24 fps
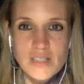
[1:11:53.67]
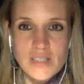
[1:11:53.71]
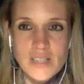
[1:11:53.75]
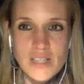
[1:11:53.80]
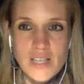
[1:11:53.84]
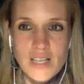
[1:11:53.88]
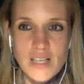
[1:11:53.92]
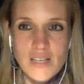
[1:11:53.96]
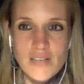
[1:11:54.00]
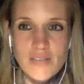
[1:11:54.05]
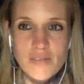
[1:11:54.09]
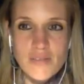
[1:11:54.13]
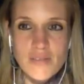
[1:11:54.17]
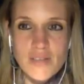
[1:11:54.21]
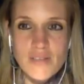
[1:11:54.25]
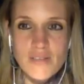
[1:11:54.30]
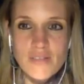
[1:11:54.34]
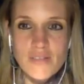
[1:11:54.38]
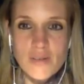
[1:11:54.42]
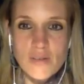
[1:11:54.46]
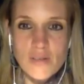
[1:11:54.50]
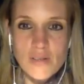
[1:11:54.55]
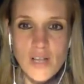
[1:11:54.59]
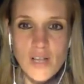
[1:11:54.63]
And if we
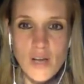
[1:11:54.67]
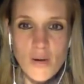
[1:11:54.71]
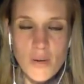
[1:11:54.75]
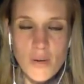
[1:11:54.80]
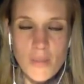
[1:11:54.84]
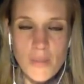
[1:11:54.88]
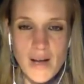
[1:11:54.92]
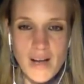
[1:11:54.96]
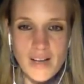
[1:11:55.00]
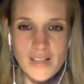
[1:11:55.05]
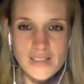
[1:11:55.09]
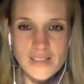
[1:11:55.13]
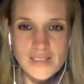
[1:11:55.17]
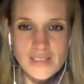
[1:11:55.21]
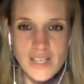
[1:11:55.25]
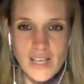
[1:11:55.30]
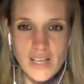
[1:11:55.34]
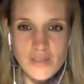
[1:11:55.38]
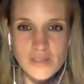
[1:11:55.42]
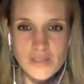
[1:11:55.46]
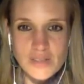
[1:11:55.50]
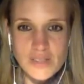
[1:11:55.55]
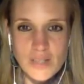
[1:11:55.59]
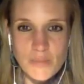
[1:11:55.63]
feel low about
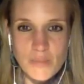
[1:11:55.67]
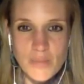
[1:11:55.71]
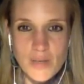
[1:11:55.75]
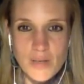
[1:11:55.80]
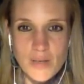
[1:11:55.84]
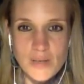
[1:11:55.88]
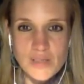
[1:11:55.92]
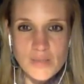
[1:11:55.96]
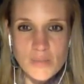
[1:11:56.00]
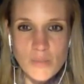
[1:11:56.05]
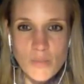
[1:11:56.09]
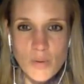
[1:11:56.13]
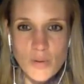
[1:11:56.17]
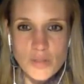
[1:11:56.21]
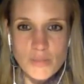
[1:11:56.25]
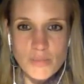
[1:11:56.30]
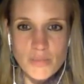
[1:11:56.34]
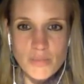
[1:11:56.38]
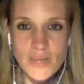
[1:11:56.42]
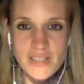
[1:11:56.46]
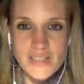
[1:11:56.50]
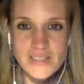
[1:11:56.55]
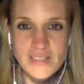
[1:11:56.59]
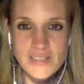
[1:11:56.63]
ourselves, then we're into more
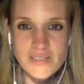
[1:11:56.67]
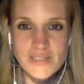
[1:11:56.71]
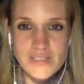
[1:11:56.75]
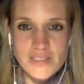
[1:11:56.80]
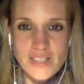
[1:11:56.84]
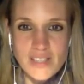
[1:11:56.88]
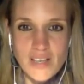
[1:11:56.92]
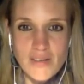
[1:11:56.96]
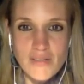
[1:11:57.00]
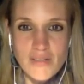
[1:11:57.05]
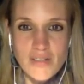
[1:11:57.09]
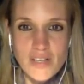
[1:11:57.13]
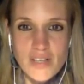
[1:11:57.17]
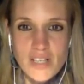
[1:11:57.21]
depressive stuff.